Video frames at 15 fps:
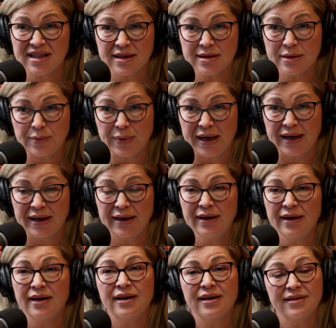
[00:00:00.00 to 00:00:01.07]
doesn't pay,
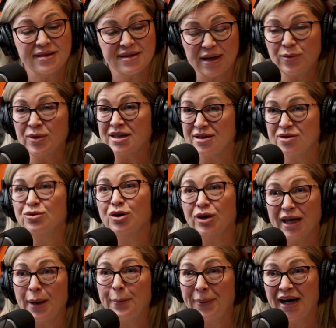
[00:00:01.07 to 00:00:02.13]
someone's still got to get